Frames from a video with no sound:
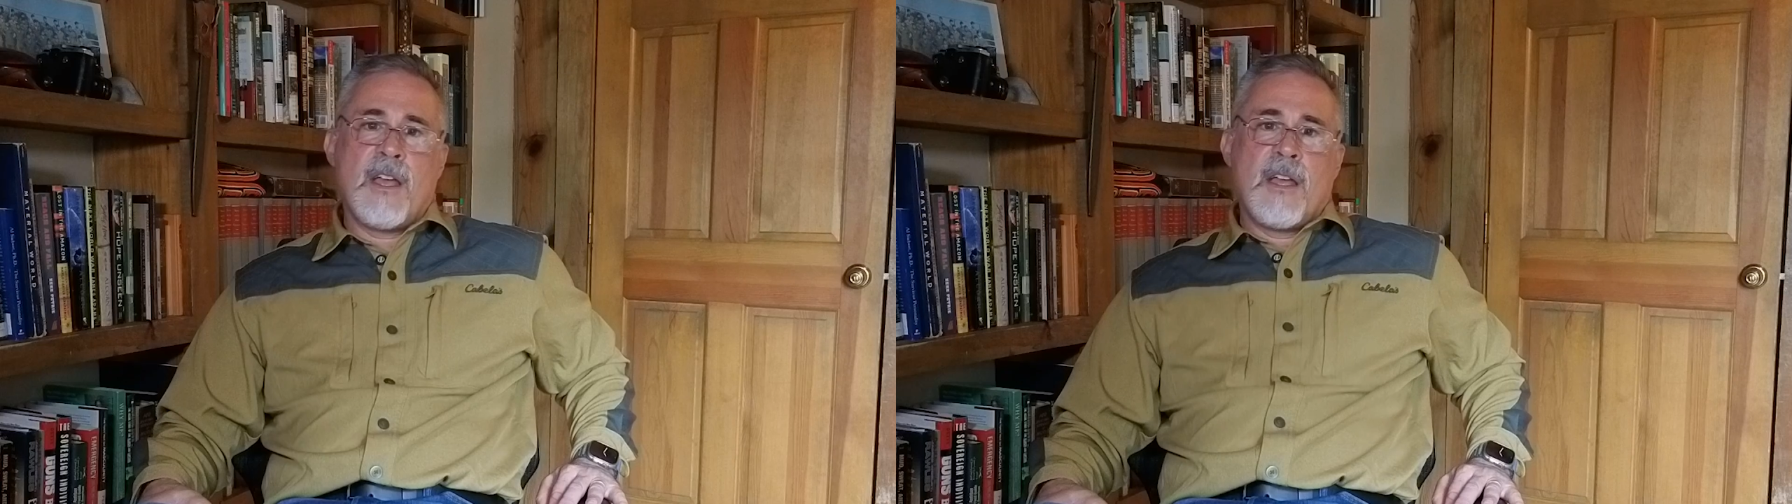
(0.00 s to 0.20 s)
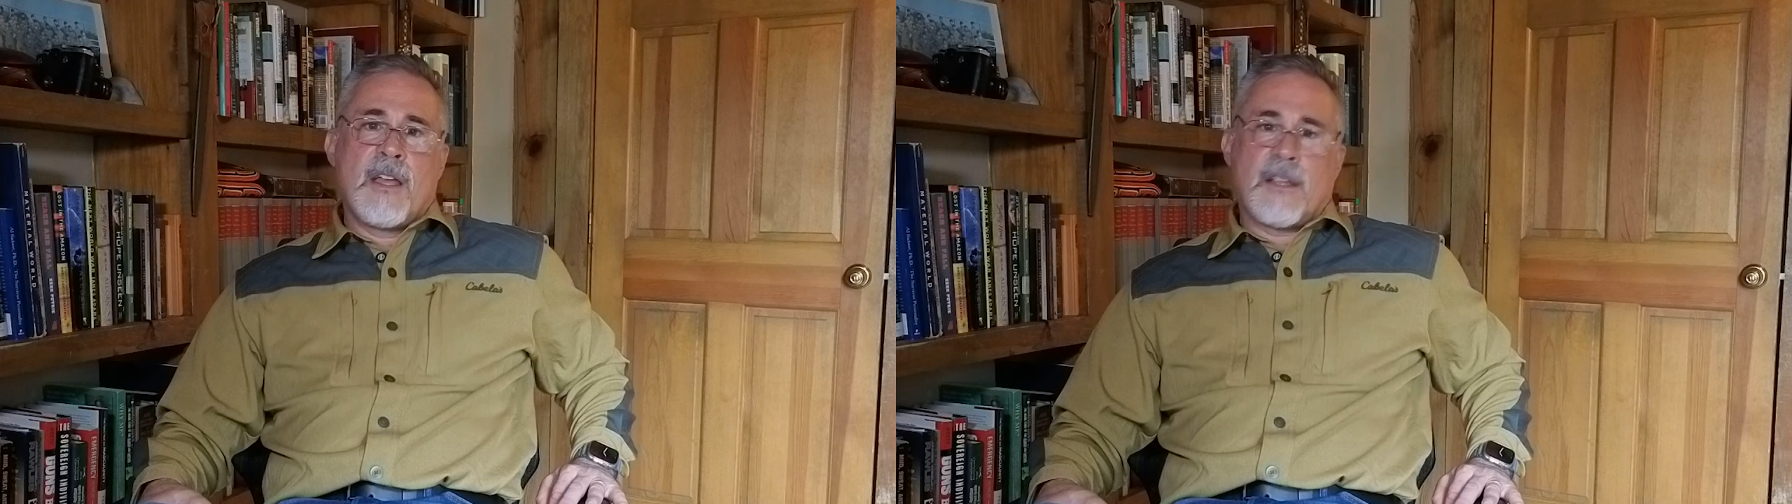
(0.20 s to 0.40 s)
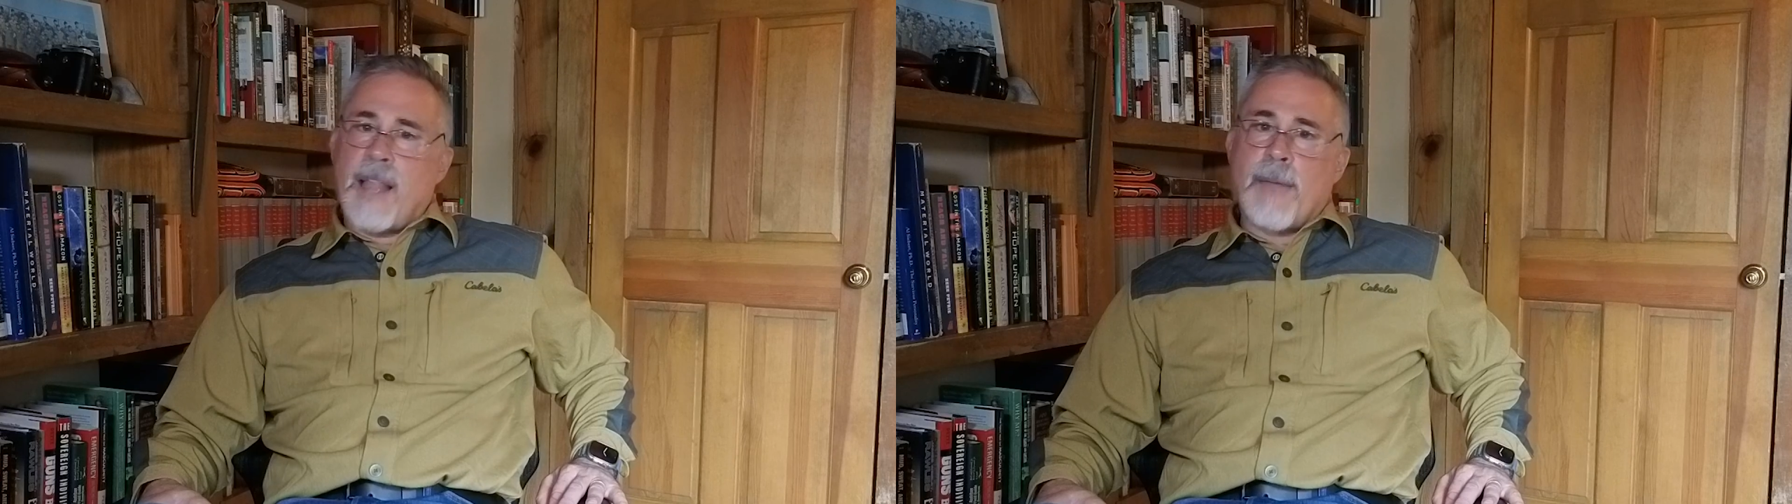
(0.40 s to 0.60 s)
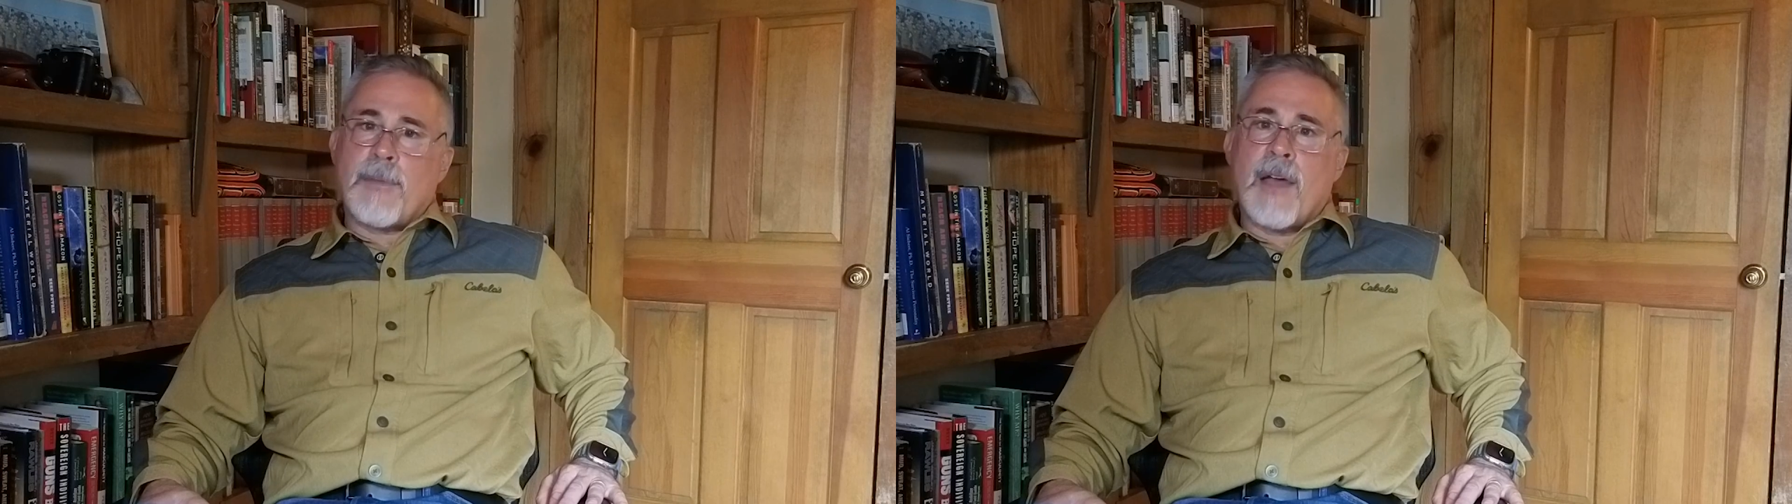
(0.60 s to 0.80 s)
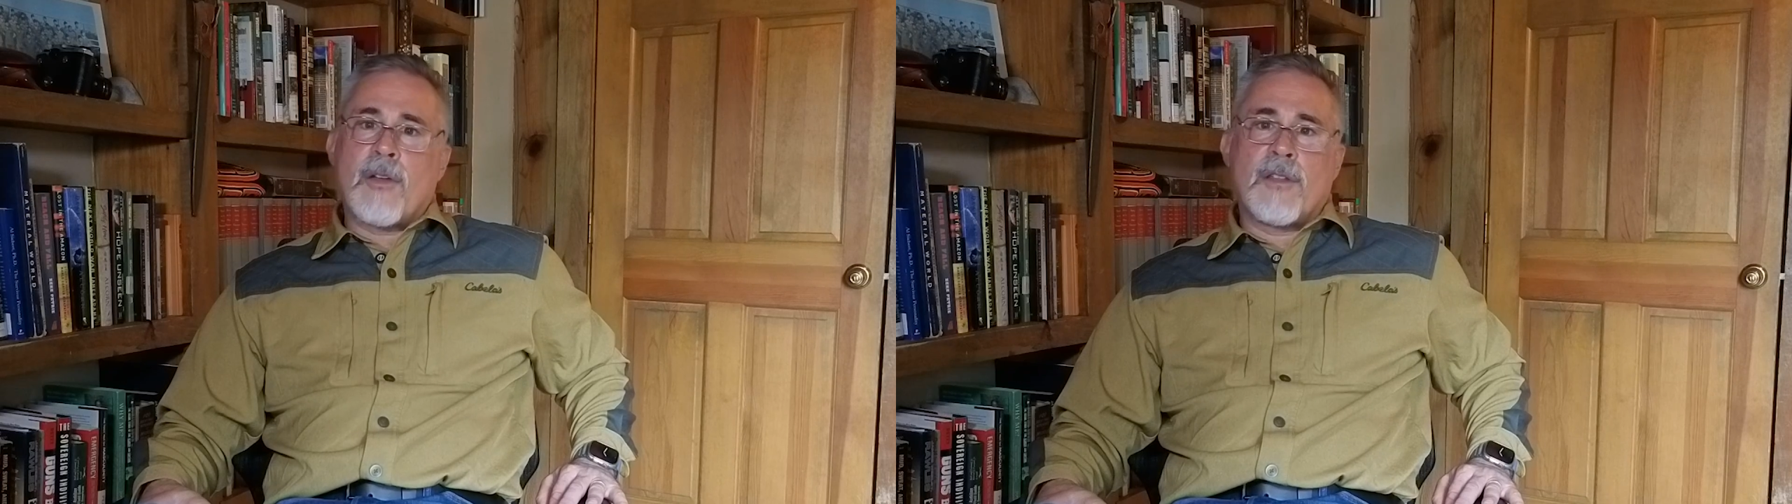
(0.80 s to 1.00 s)
clamp
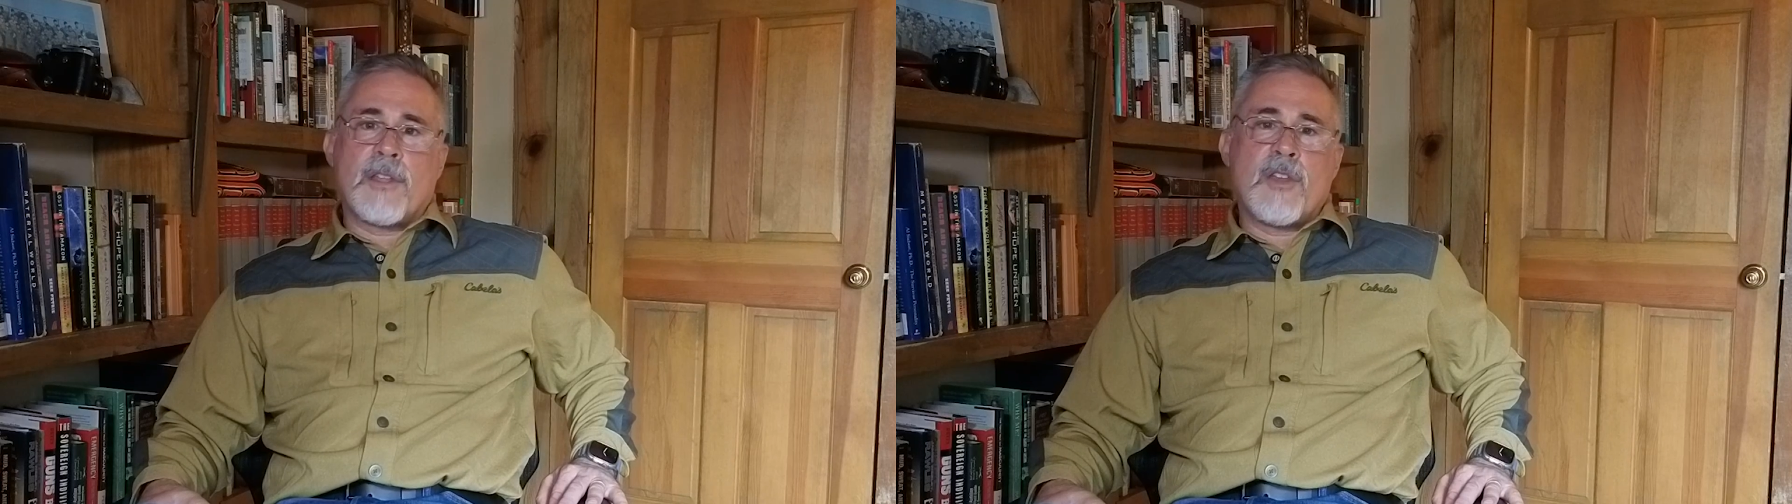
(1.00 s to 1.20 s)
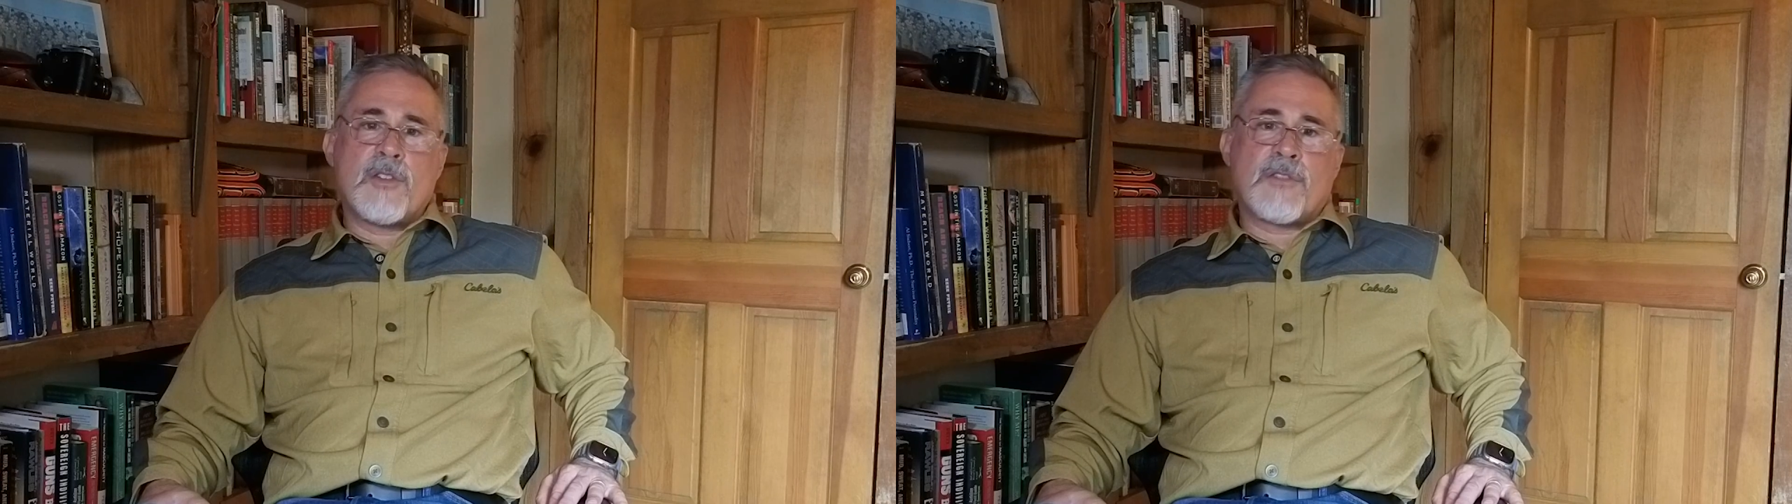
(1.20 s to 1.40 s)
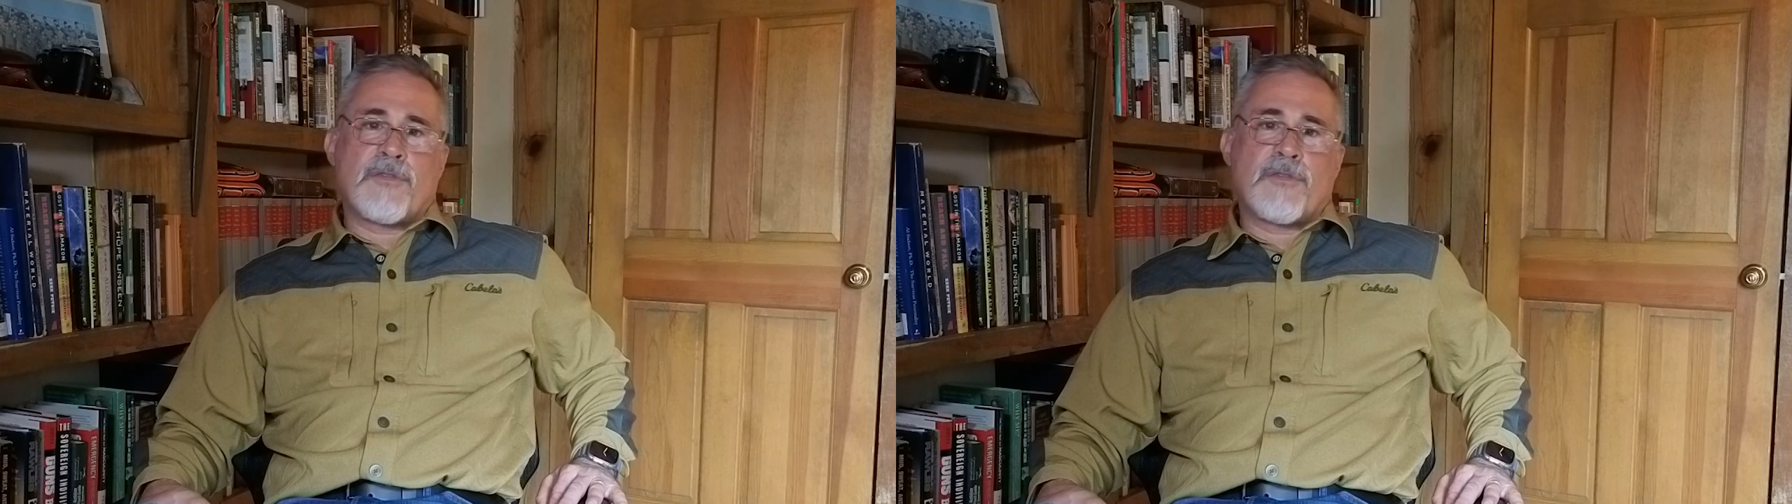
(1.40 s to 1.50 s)
down on the use of